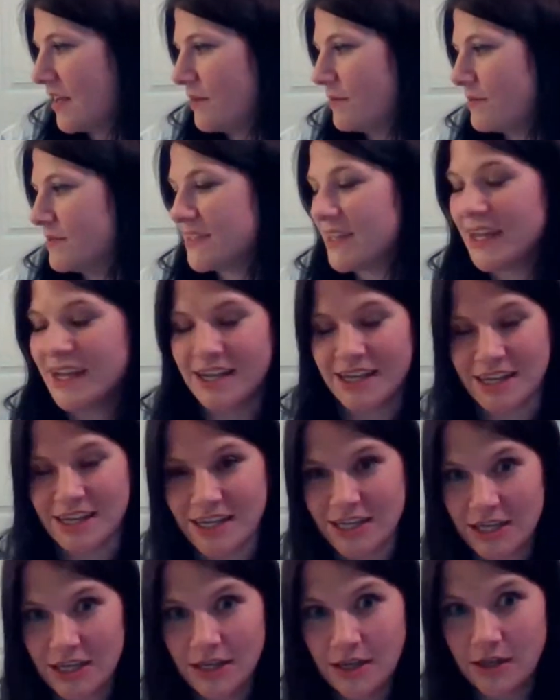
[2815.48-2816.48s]
I was like,
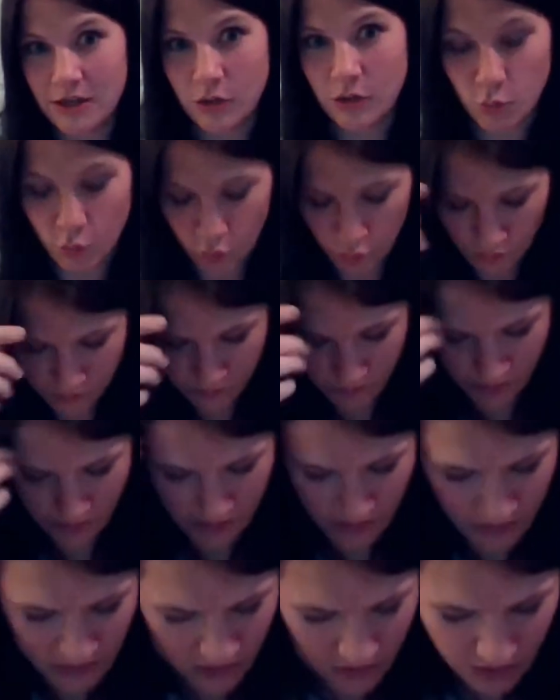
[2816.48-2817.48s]
you,
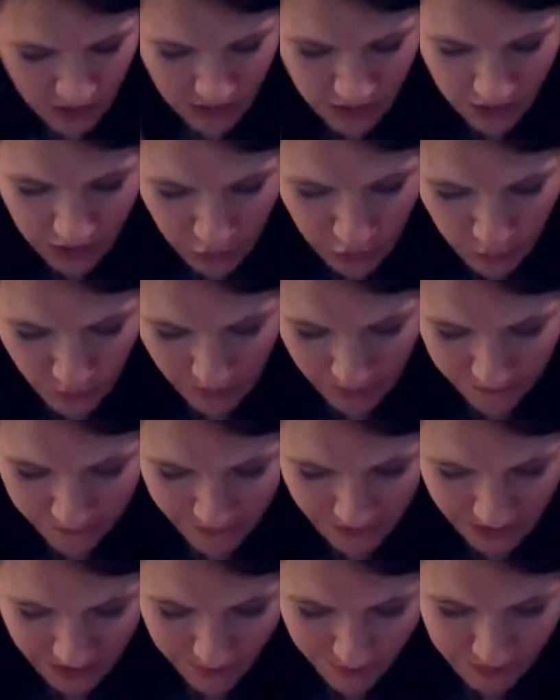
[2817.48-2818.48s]
you, my
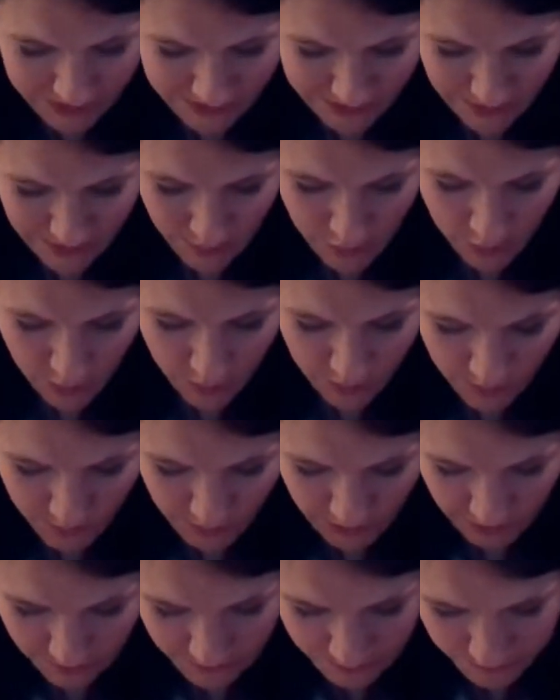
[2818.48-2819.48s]
friend, must come home
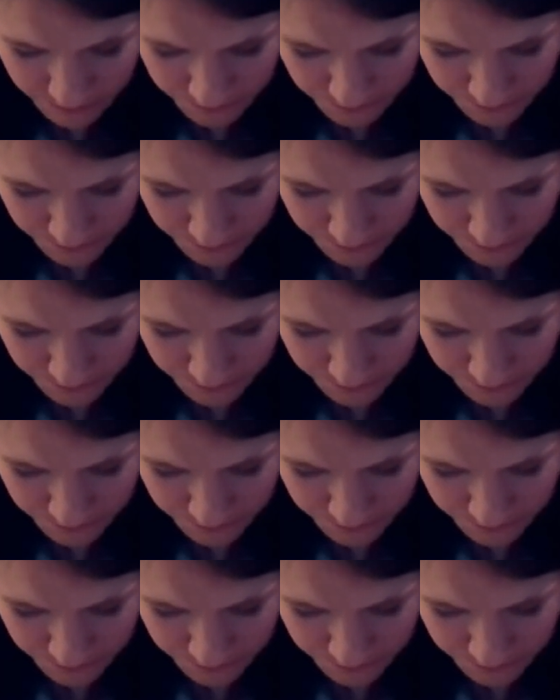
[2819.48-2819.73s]
with me.